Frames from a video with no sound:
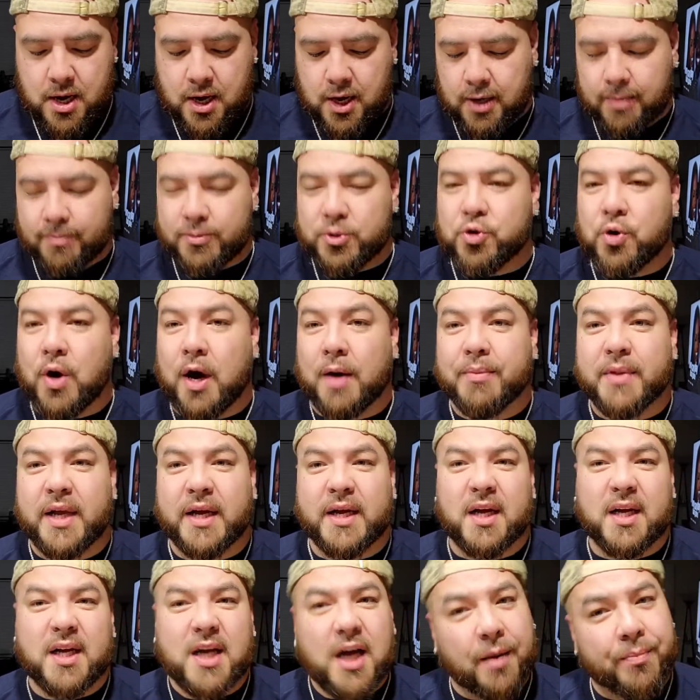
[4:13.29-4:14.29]
um, drop
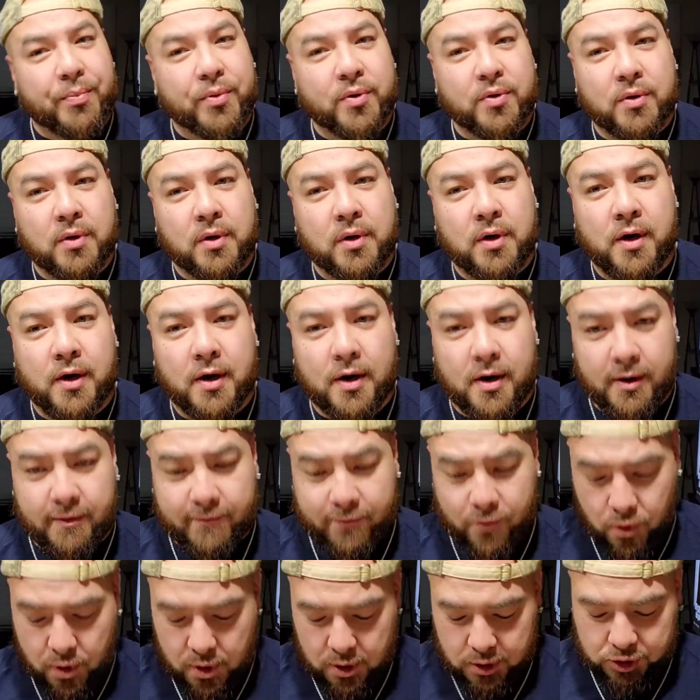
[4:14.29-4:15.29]
like a couple
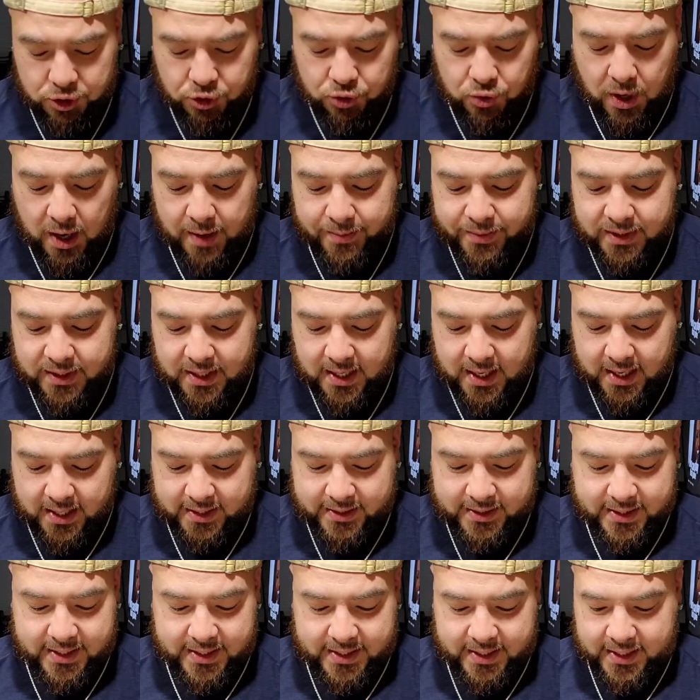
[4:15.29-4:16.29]
of oil drops
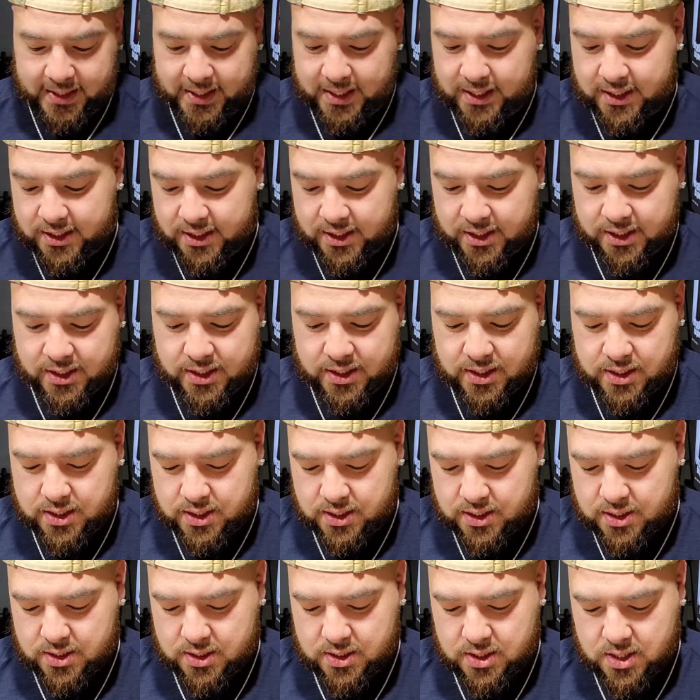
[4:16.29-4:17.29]
onto each
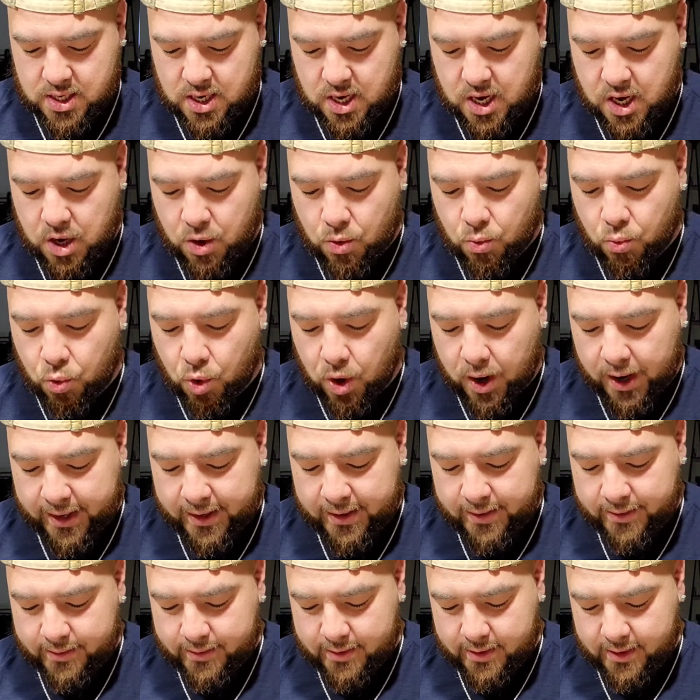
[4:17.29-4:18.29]
uh,
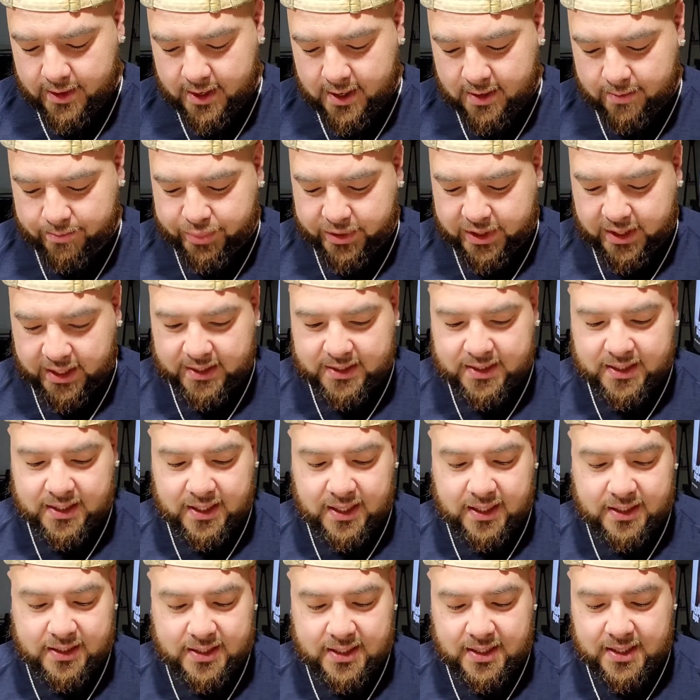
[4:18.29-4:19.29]
one then place
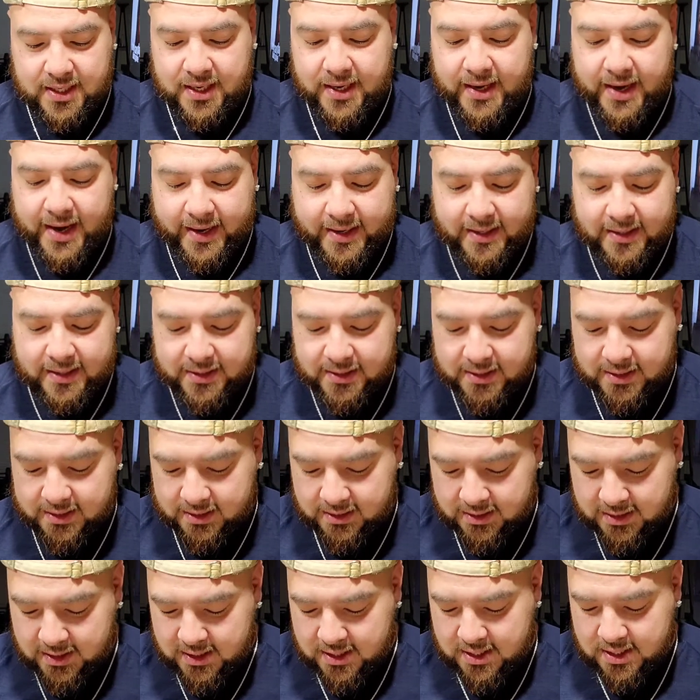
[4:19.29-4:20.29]
it into the
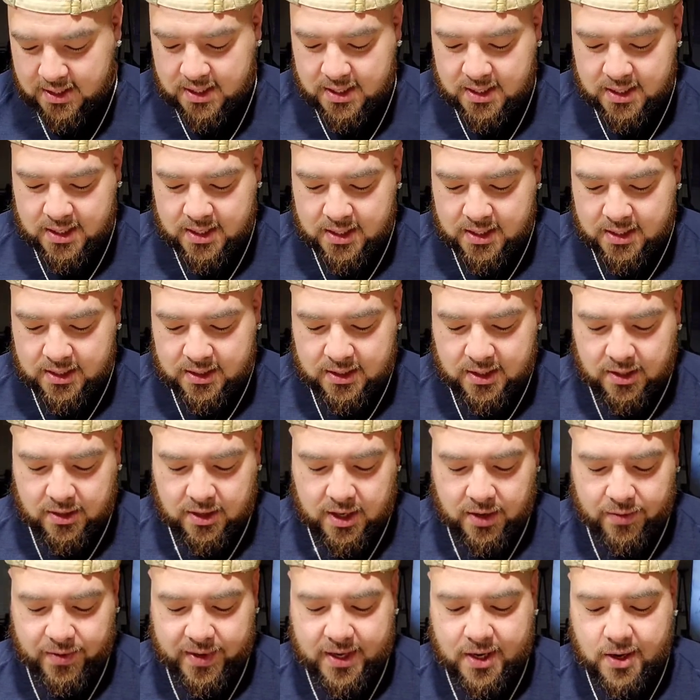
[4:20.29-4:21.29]
necklace. So
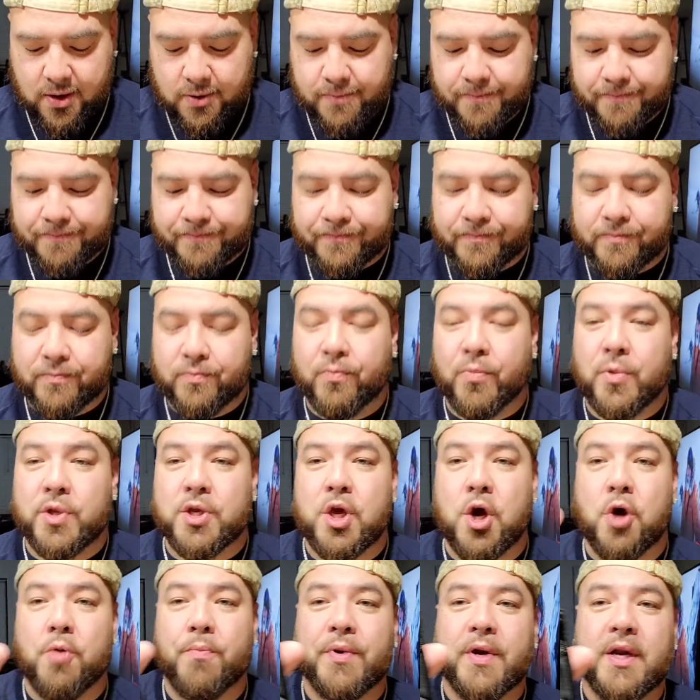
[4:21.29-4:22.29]
here we go.
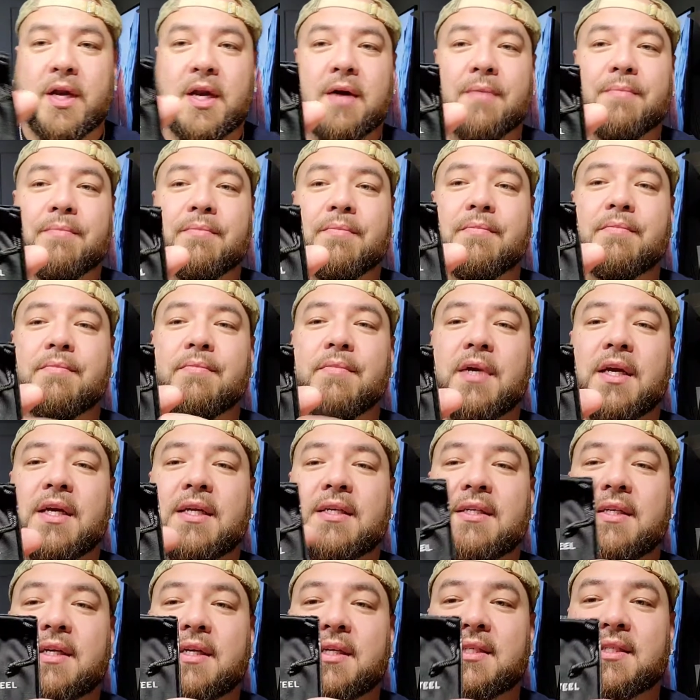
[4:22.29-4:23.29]
When you open it up,
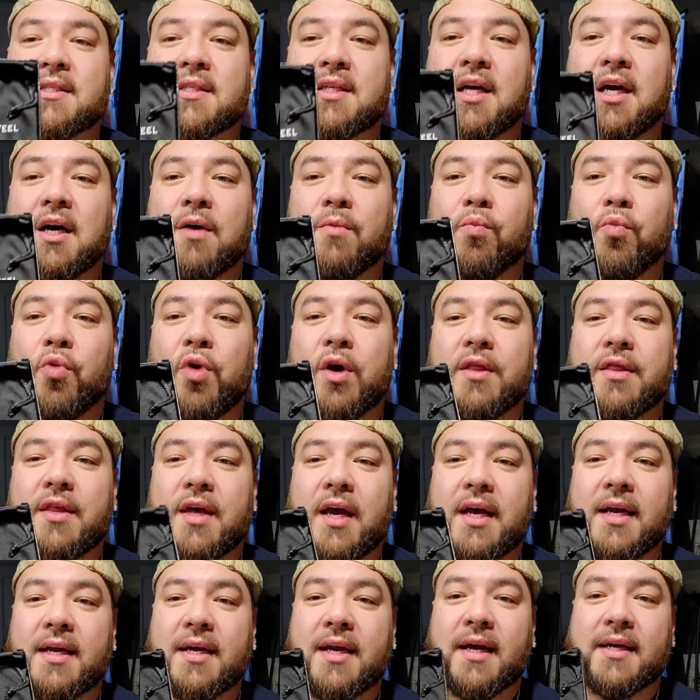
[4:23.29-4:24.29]
it does come with
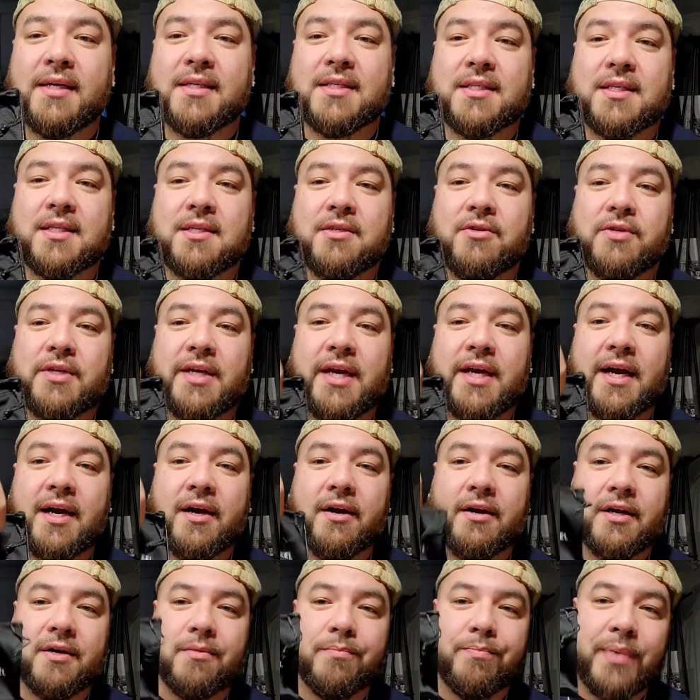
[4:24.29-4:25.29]
a nice little
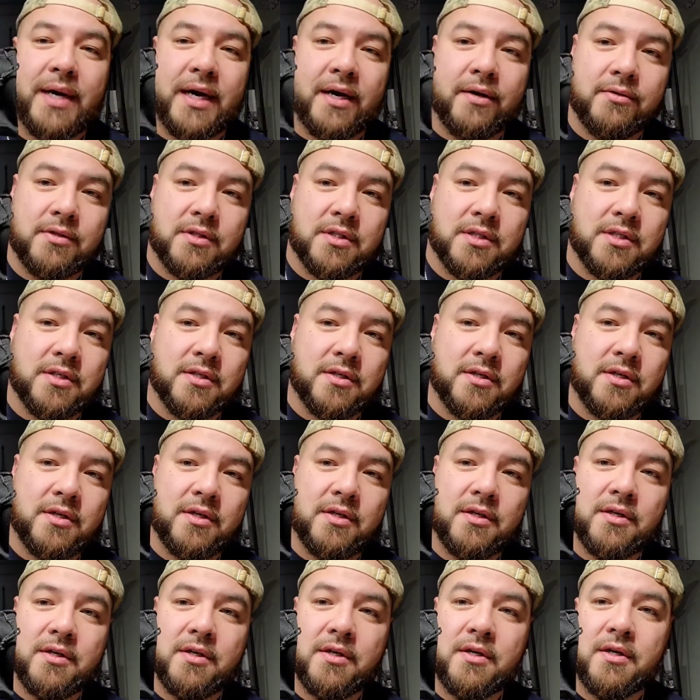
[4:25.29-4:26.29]
carrying pouch.
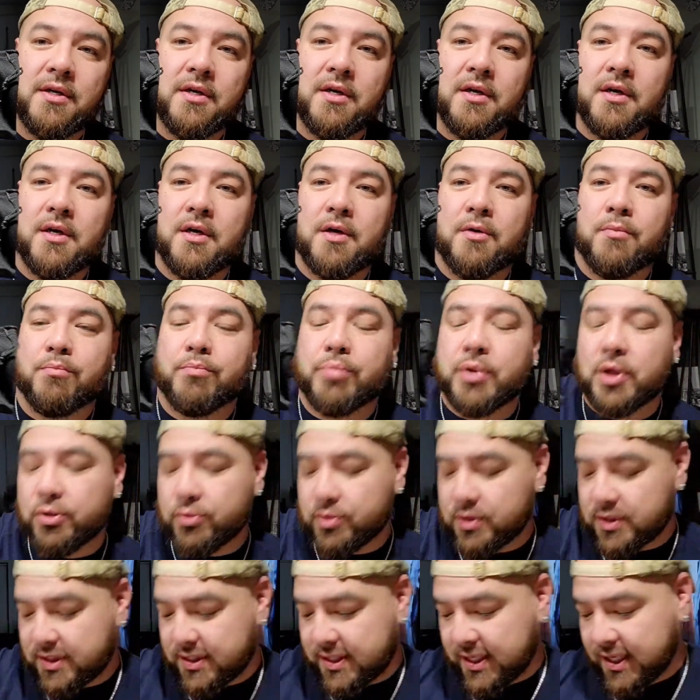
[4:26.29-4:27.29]
Pro
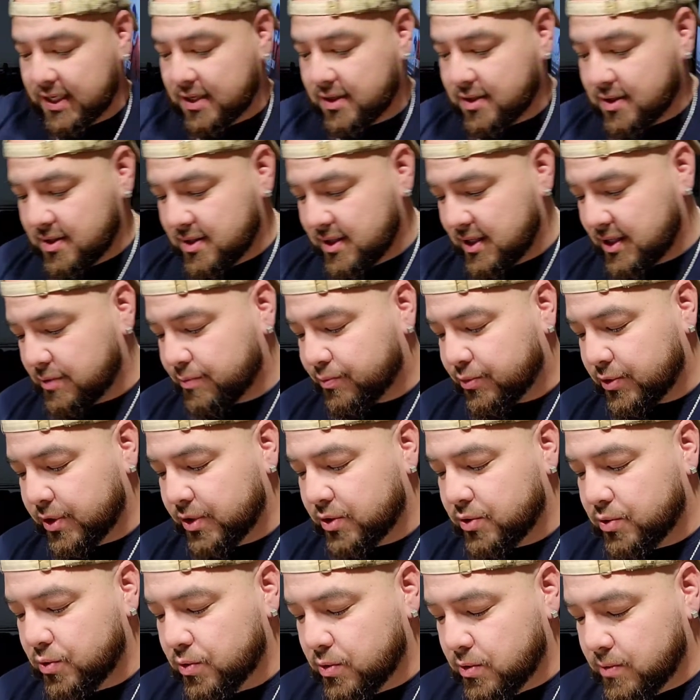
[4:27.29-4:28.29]
steel. That's pretty
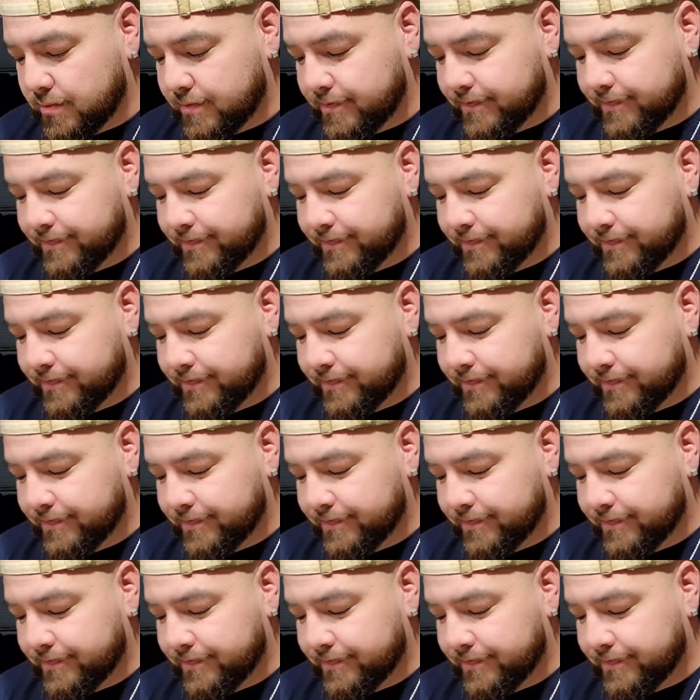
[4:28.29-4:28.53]
cool